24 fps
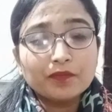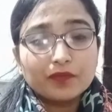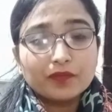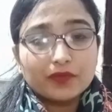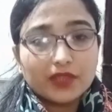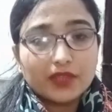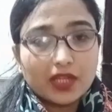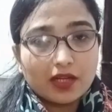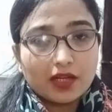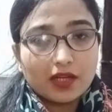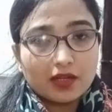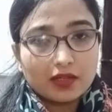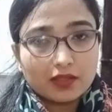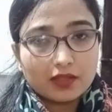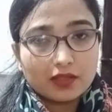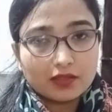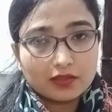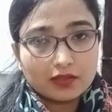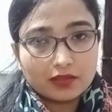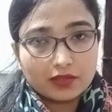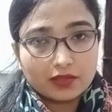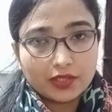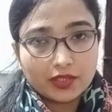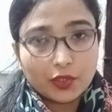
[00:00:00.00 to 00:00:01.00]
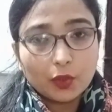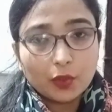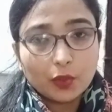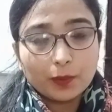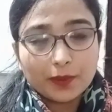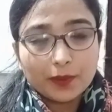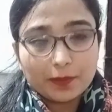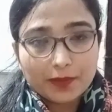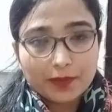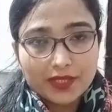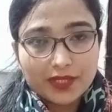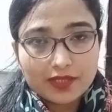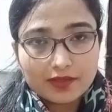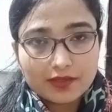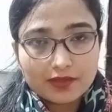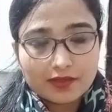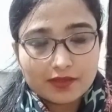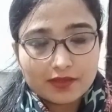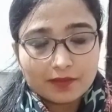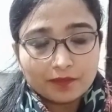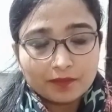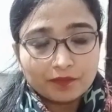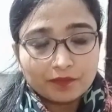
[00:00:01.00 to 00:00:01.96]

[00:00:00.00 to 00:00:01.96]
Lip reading: the human beings.